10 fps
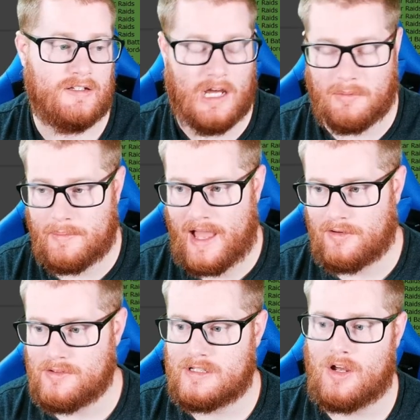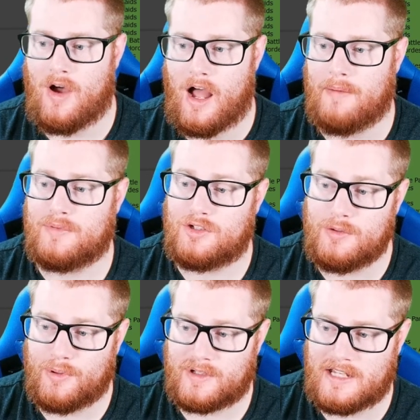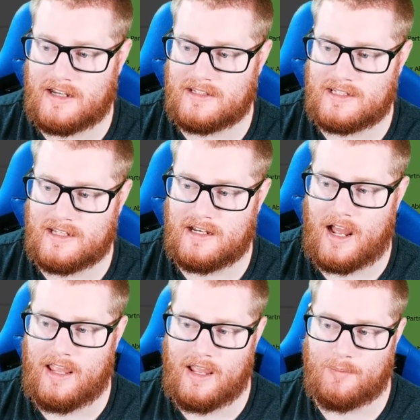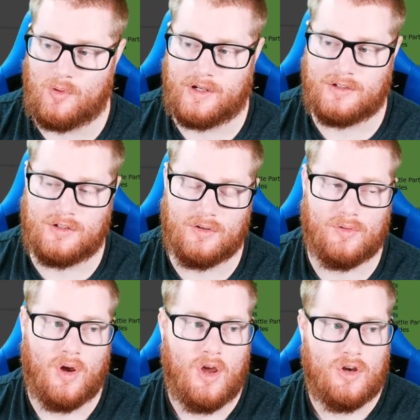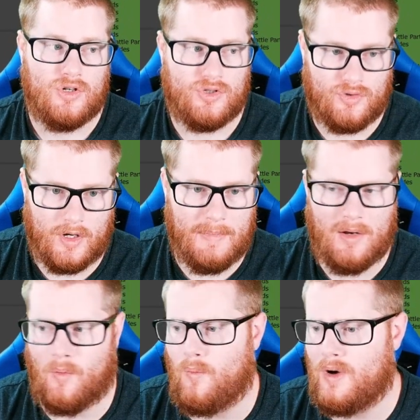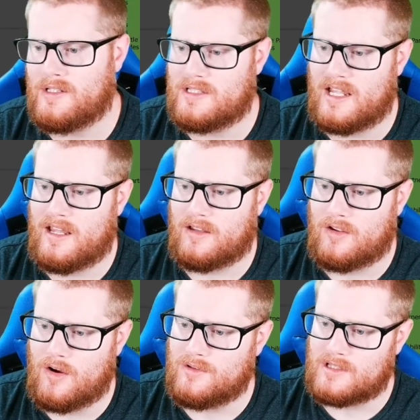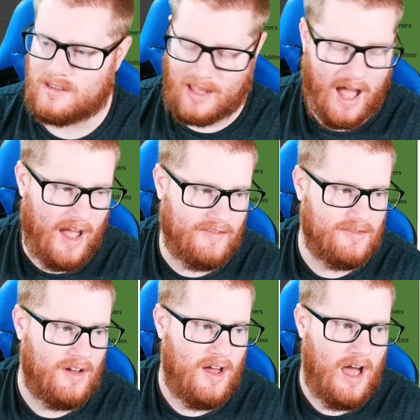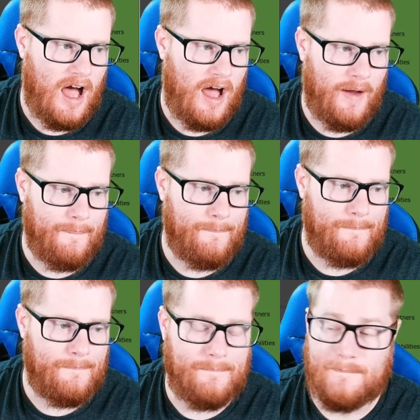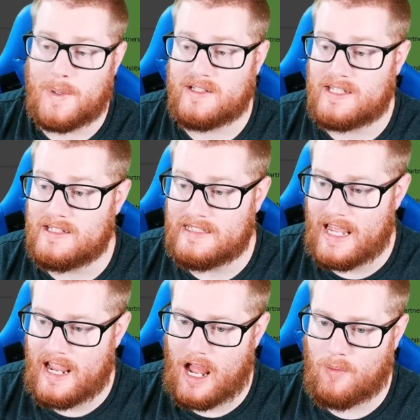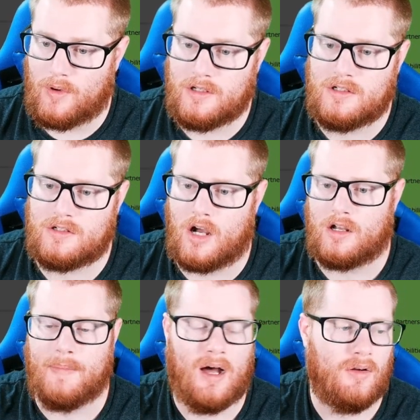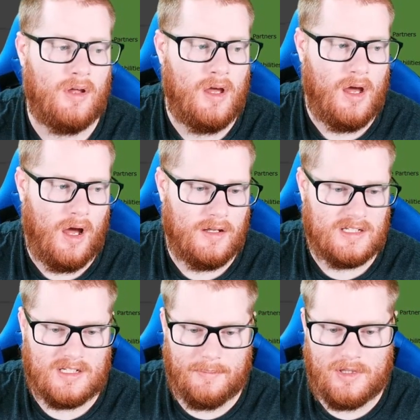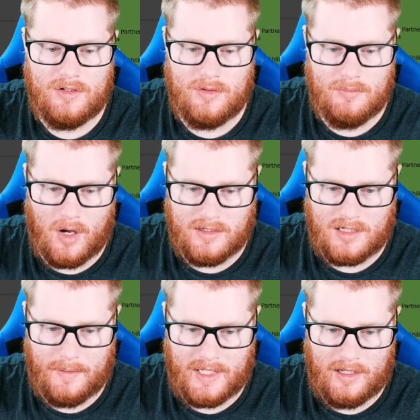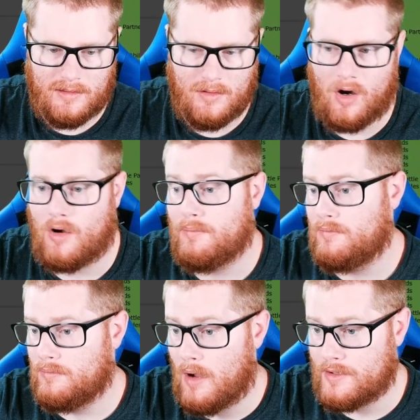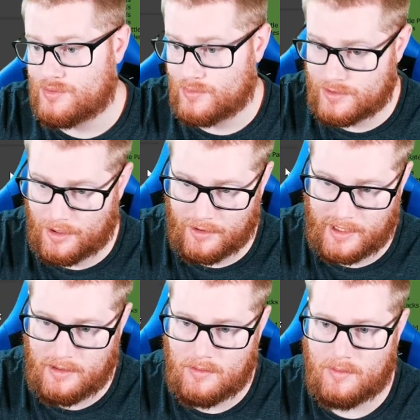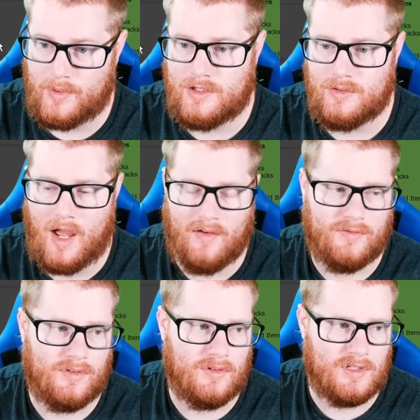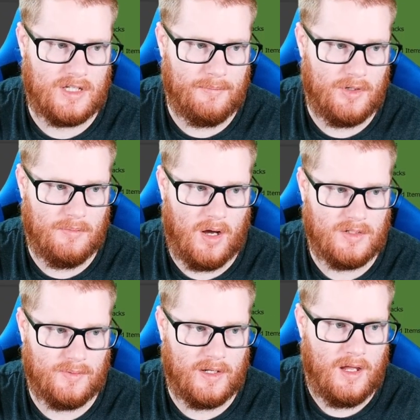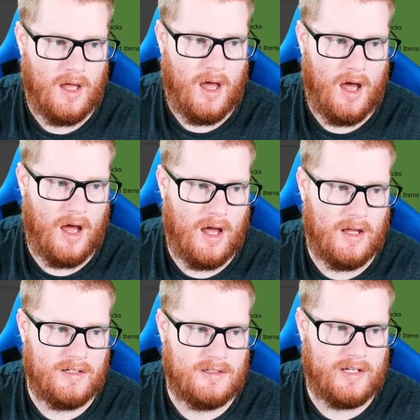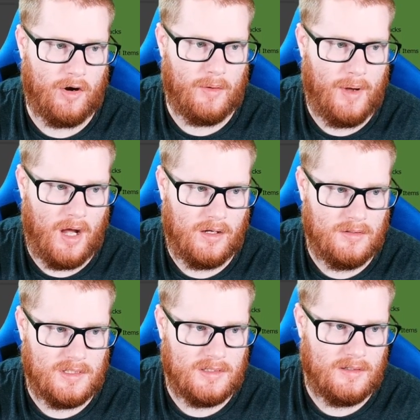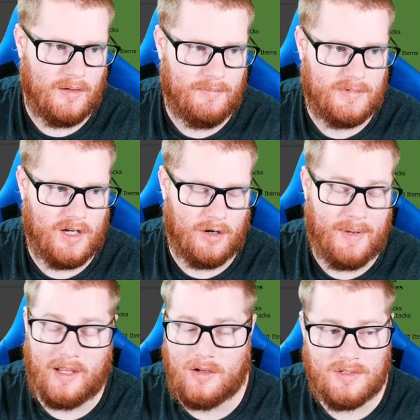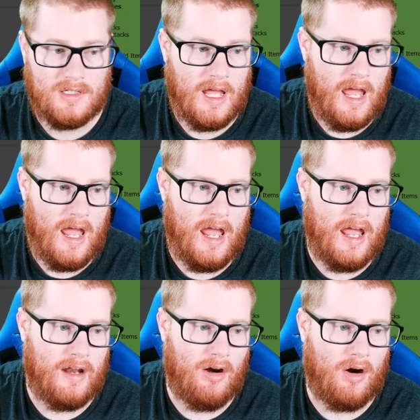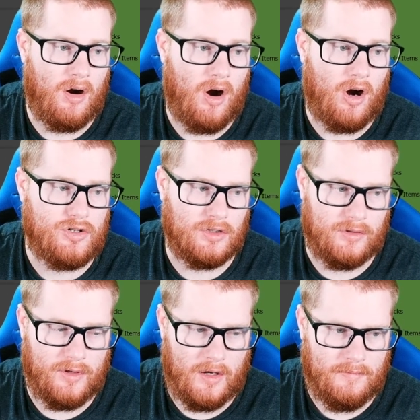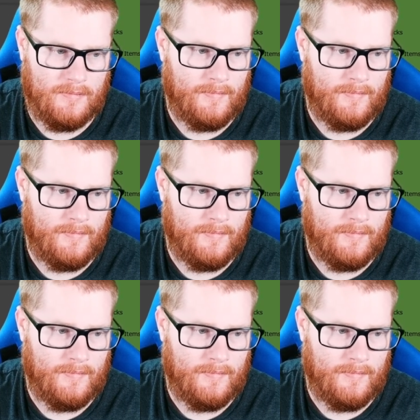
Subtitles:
double battles, so I'm super excited to see it. I am going to stream it once it goes live. But today I wanted to talk about some of the new mons coming in, our mons returning. We do have some new mons with Terrapagos, and Archaludon.